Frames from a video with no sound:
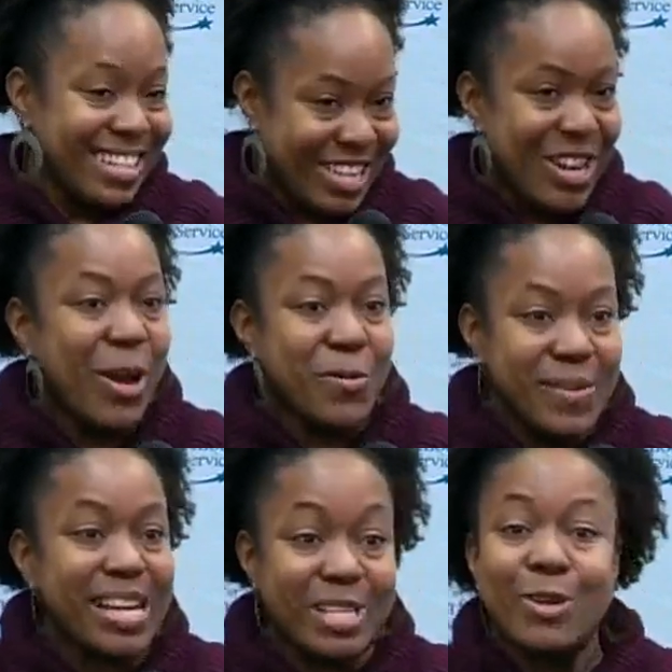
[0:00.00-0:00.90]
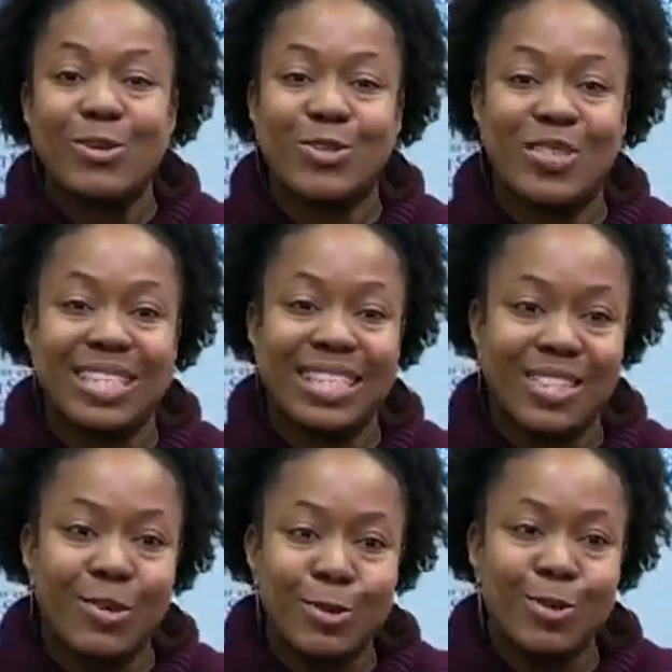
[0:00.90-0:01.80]
You know, because those are
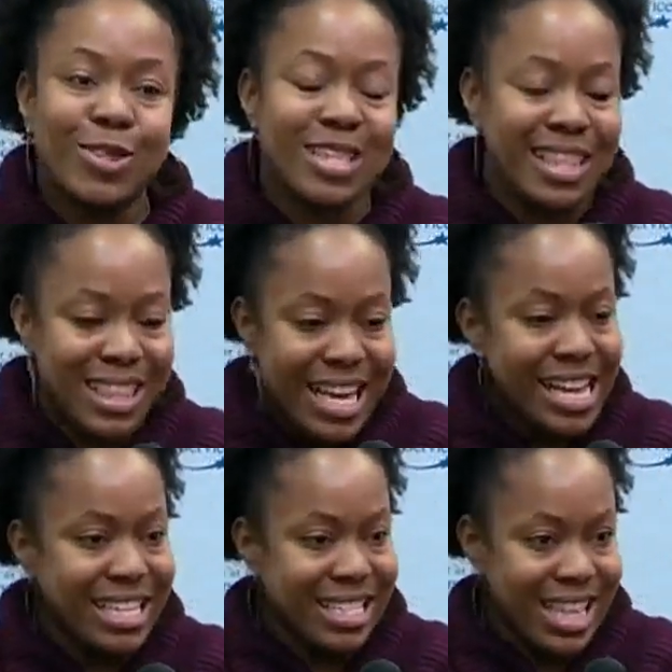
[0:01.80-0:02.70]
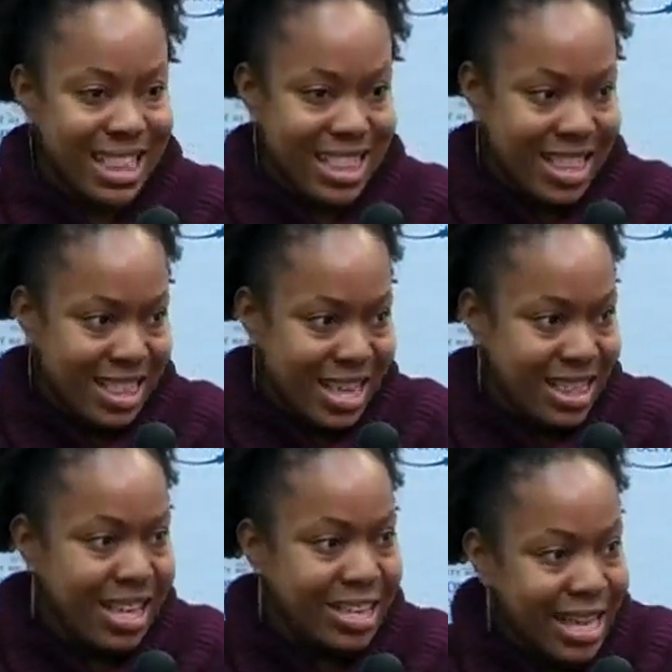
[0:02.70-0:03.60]
the things
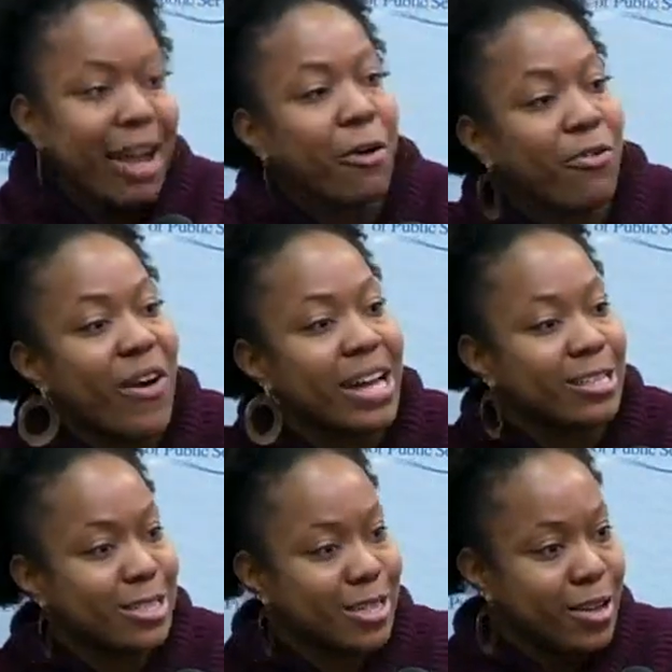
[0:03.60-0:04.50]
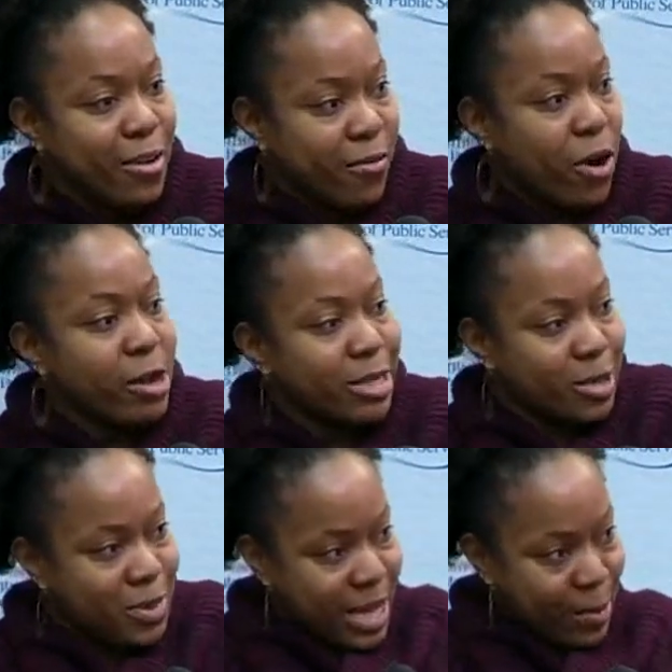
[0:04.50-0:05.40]
that they sacrificed for us
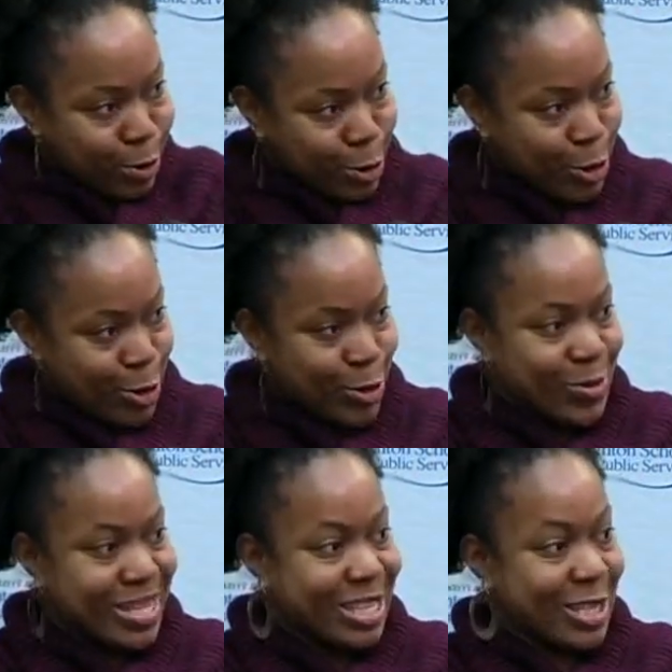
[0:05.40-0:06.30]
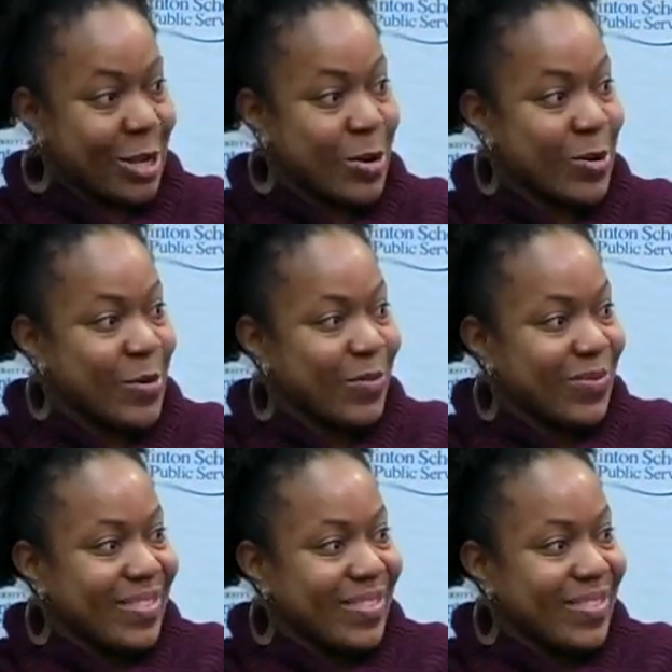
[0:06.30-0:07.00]
to be able to do. And so